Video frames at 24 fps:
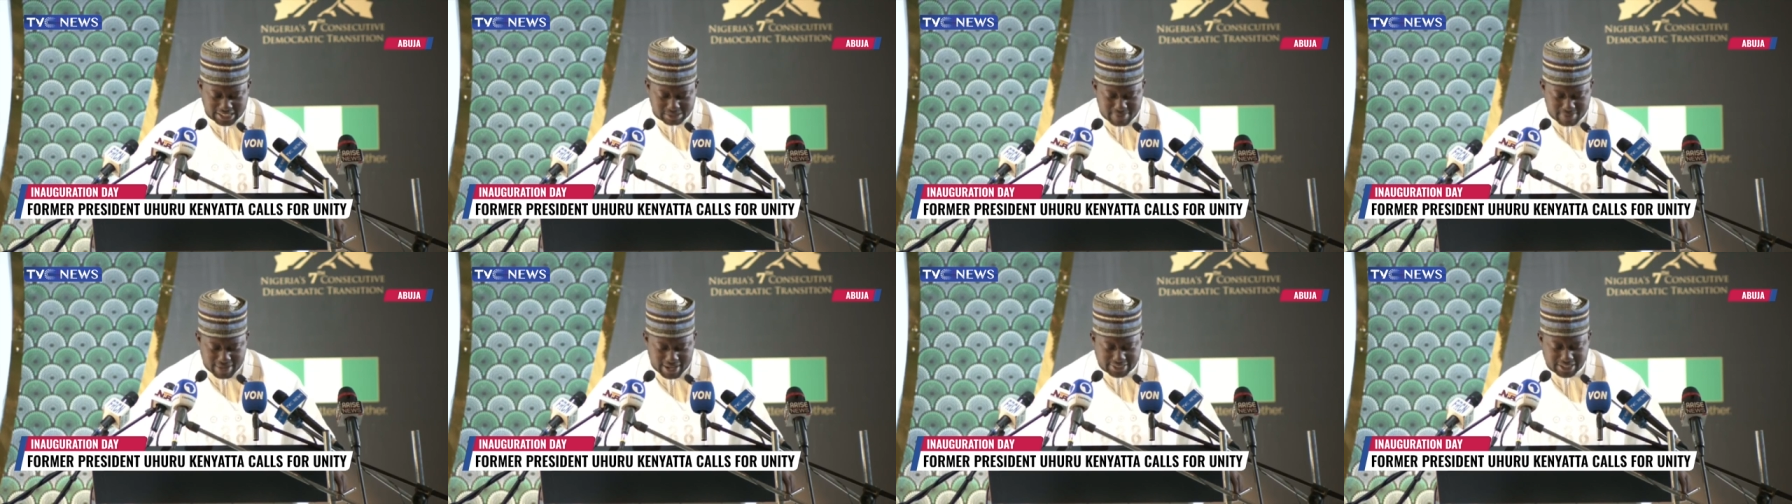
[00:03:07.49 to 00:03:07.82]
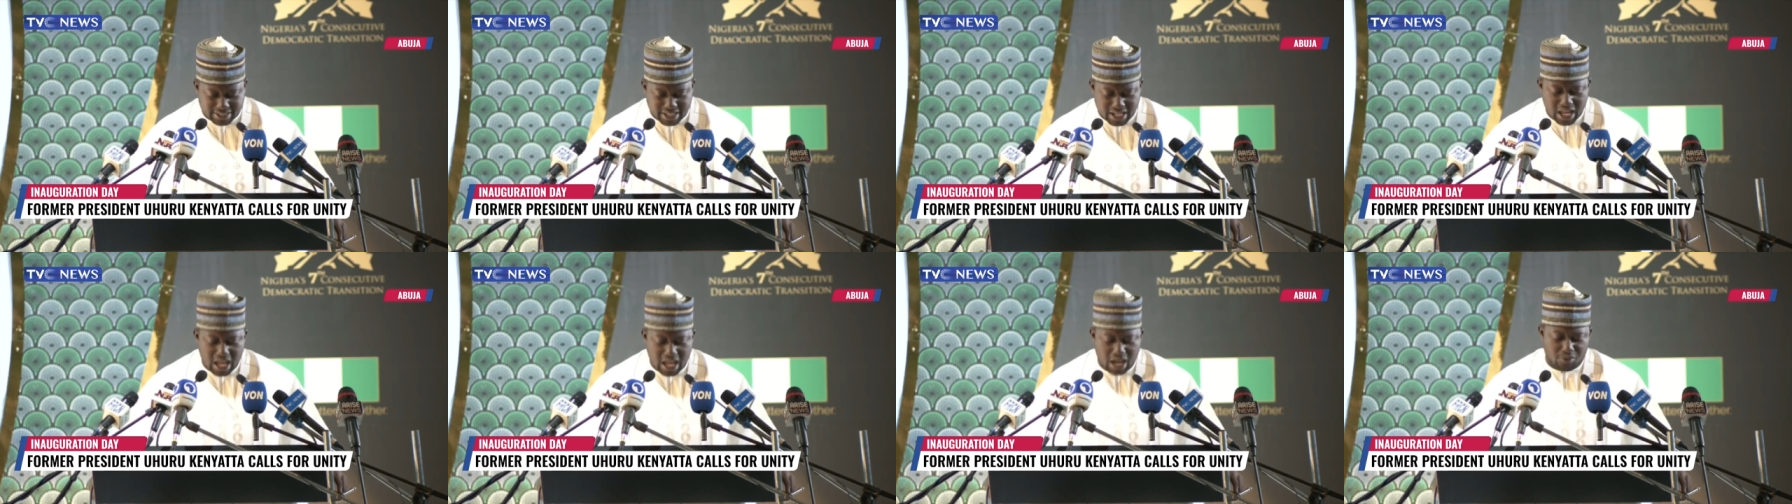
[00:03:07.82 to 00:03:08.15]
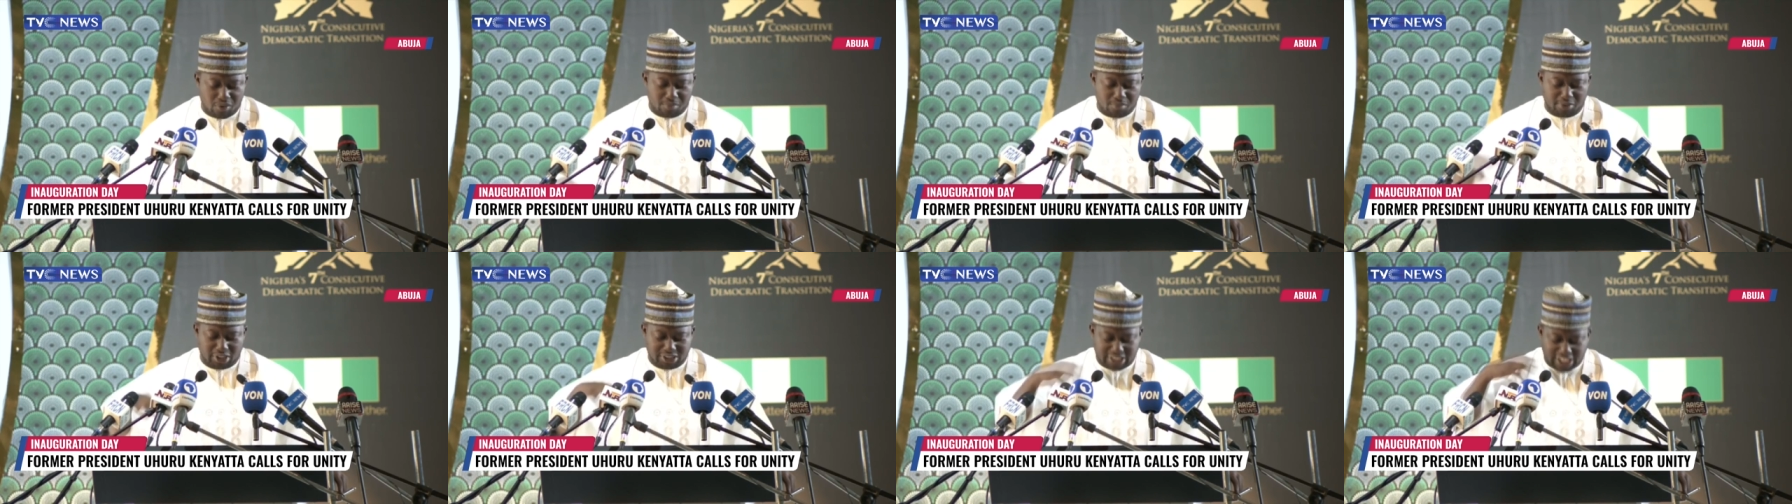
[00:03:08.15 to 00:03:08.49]
engagement.
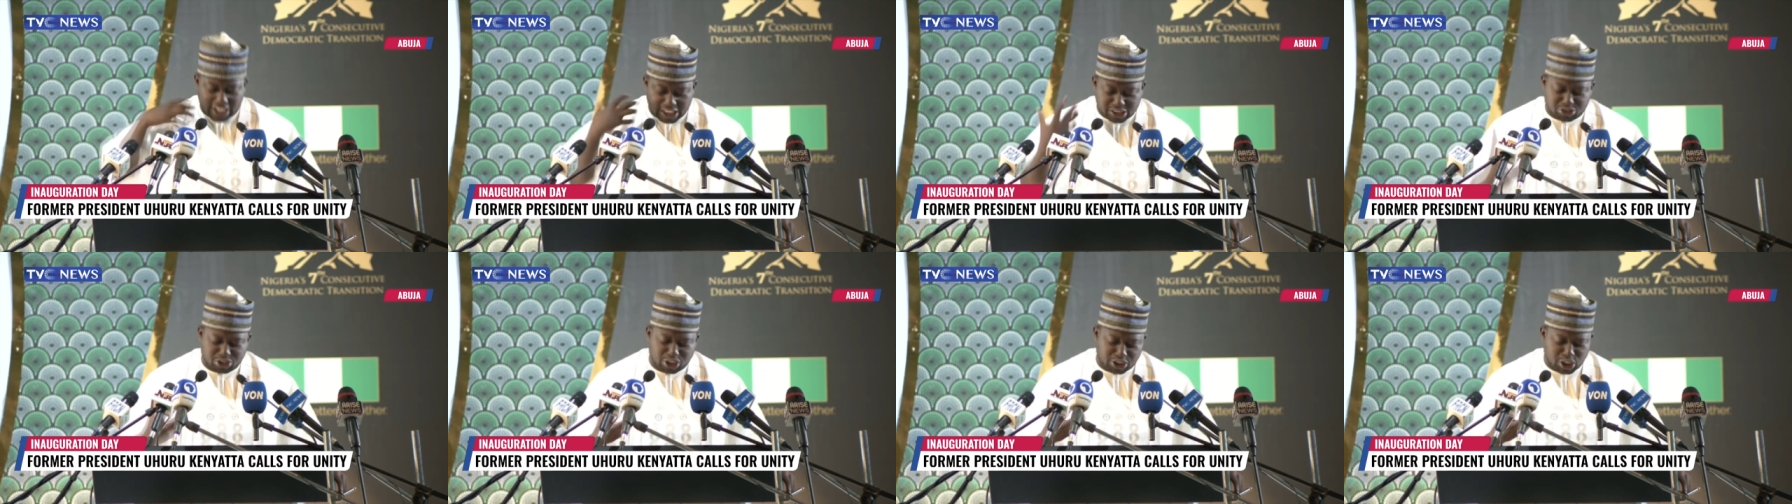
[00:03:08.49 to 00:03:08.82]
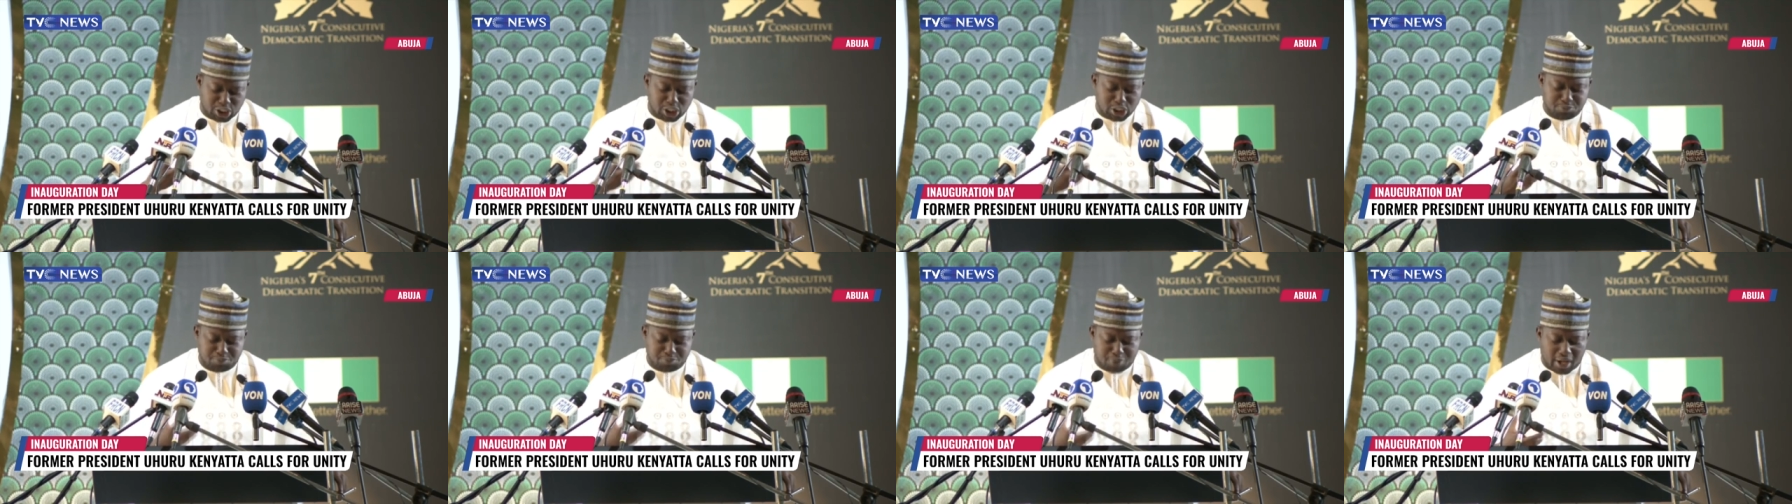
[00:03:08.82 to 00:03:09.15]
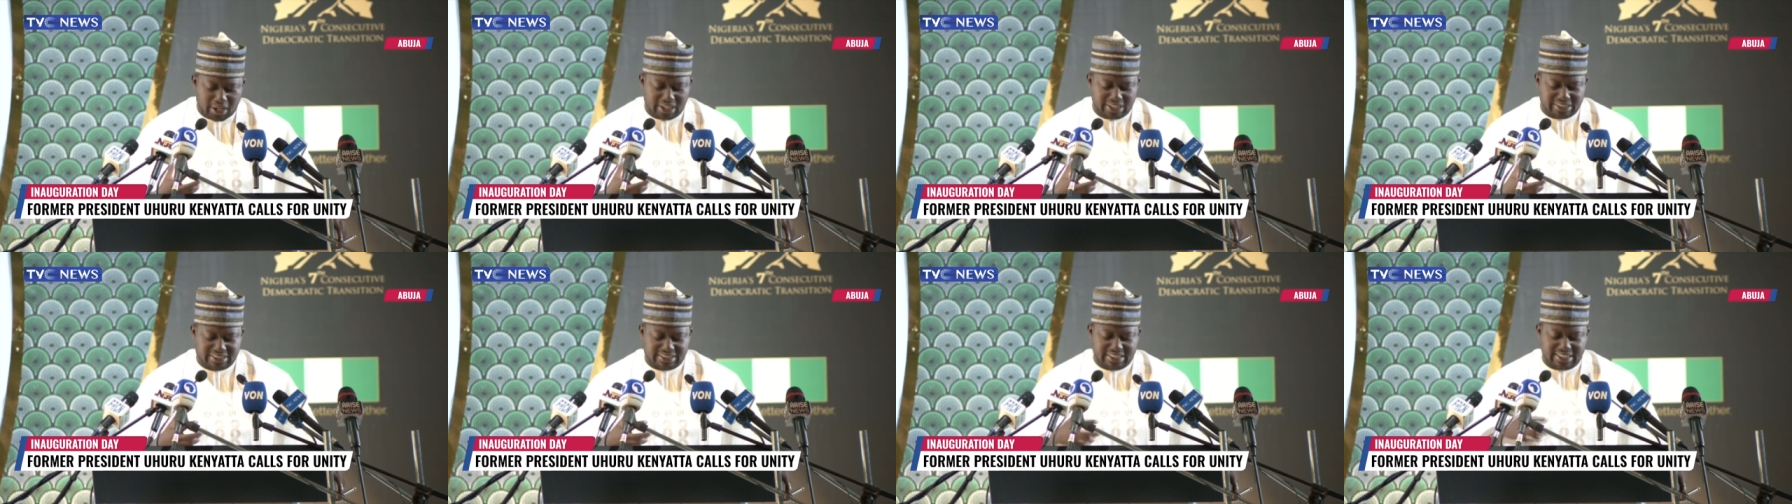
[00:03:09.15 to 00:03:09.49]
We must introduce
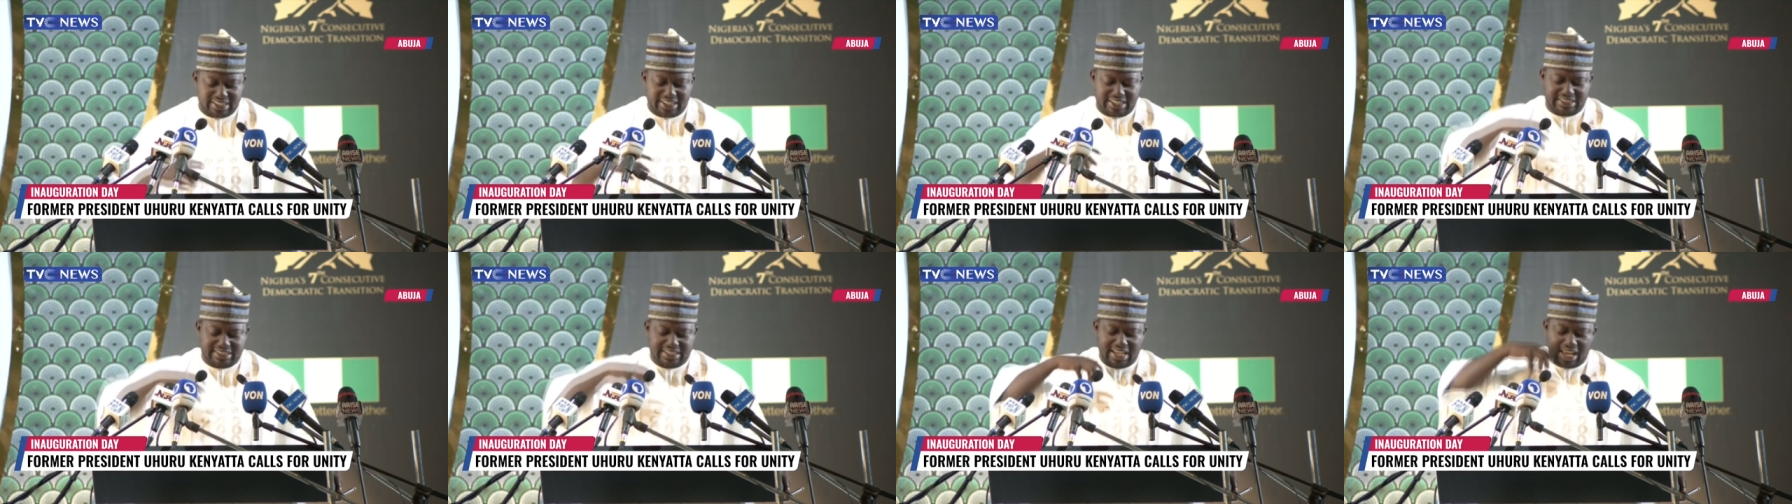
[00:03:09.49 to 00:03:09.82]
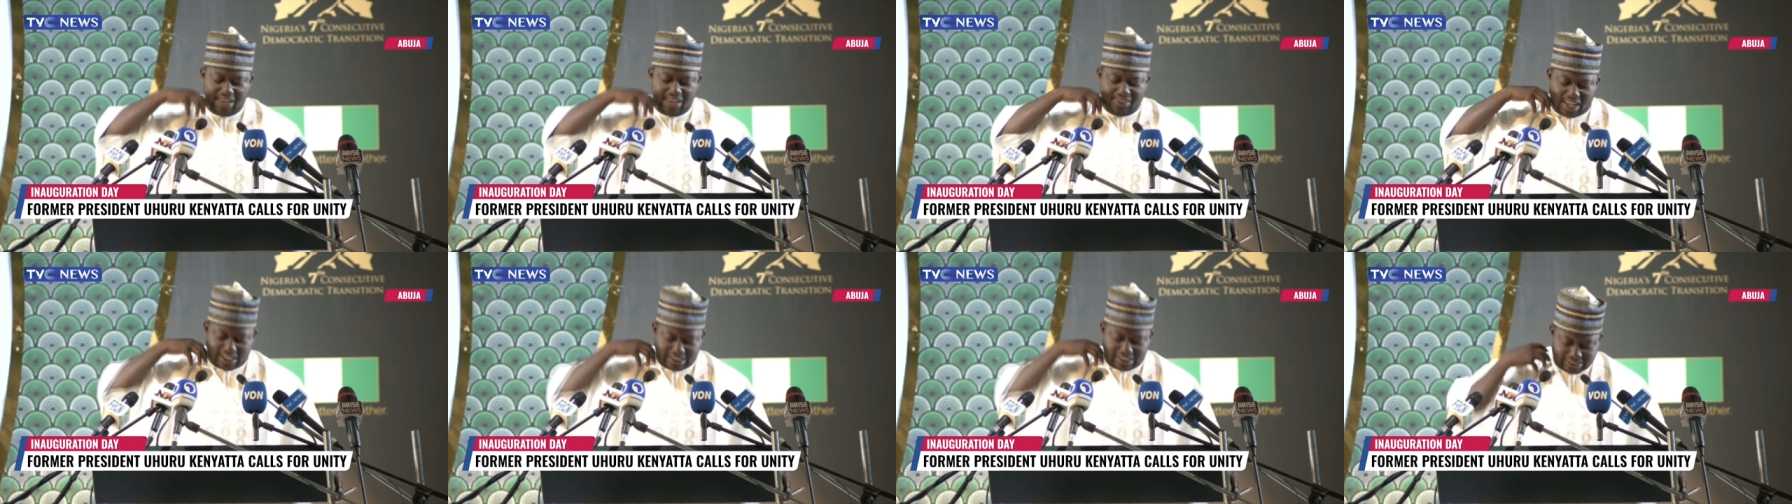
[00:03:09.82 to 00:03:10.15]
policies